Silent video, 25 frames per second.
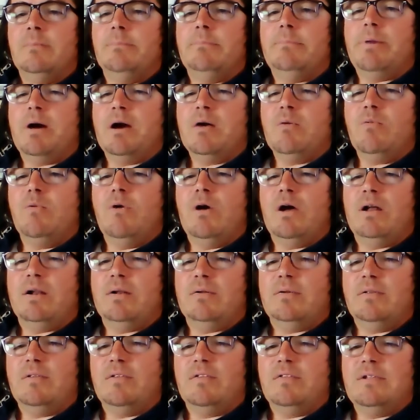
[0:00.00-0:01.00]
Part
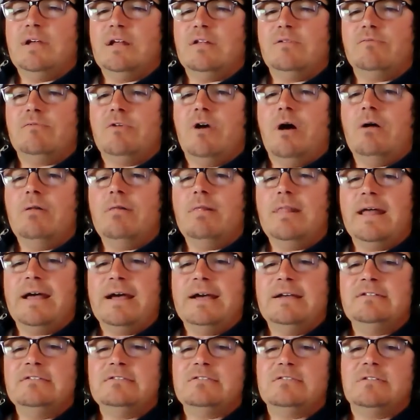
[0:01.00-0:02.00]
1 that
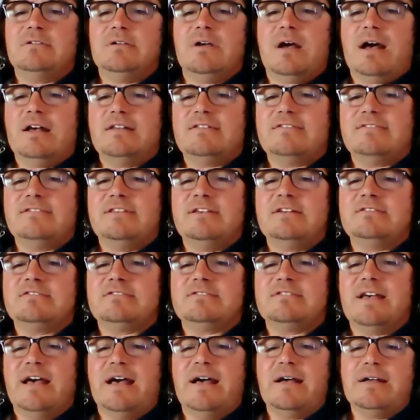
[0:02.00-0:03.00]
outlines a
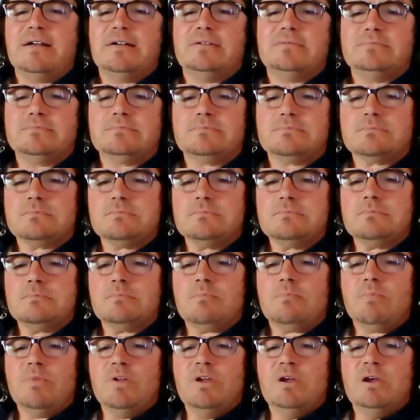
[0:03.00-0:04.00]
zigzag
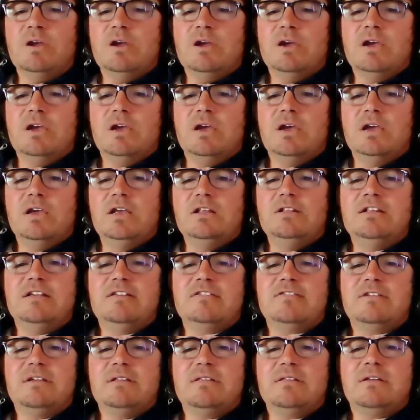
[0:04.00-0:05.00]
in the
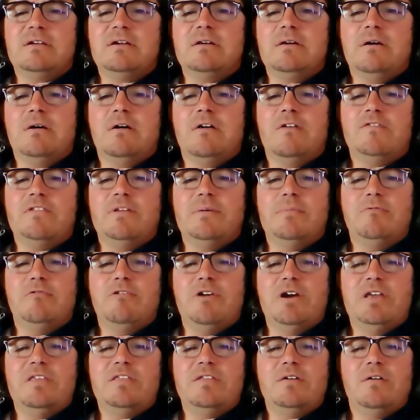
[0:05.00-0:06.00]
center of the
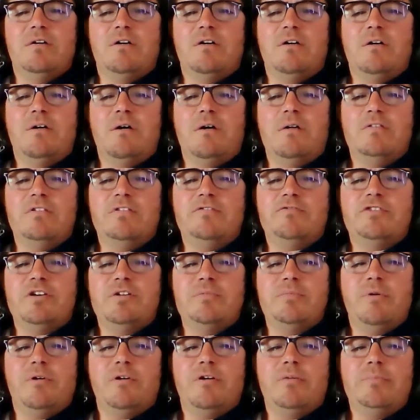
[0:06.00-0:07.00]
width of the
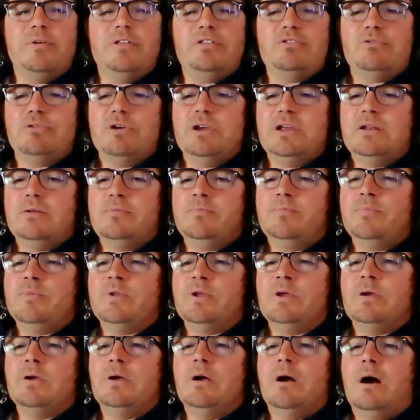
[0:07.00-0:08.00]
fretboard between
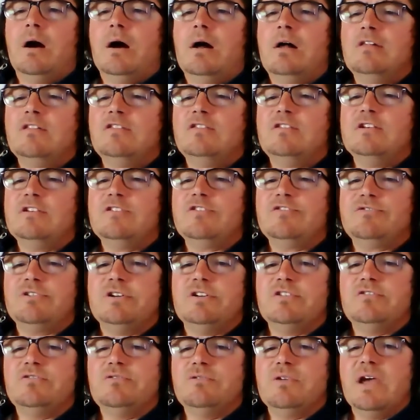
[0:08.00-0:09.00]
all 6
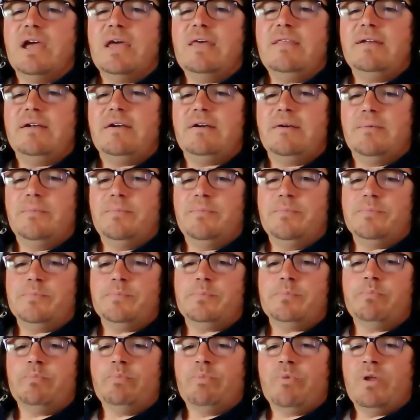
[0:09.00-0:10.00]
strings together.
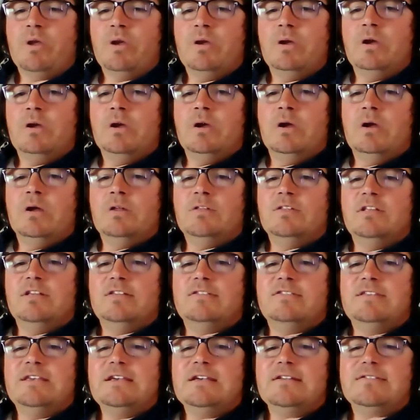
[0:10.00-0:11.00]
The
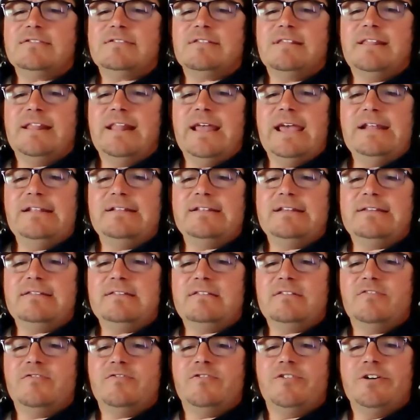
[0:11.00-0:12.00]
6
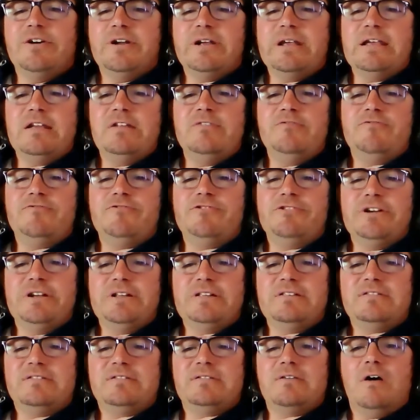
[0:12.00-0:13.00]
latest fretting
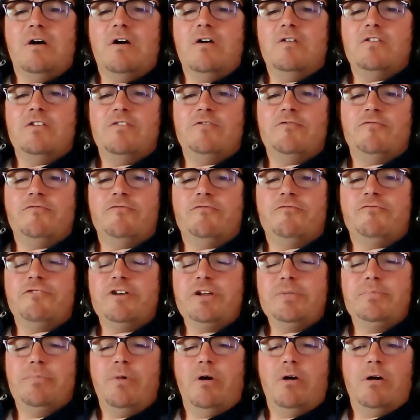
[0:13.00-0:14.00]
frets of the
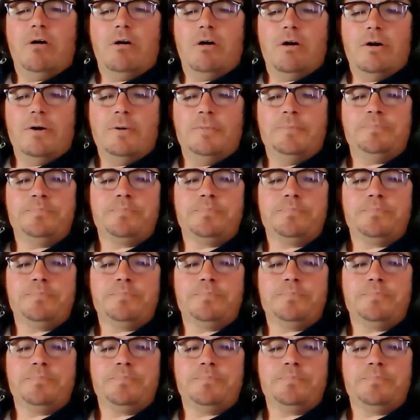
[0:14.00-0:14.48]
fretboard.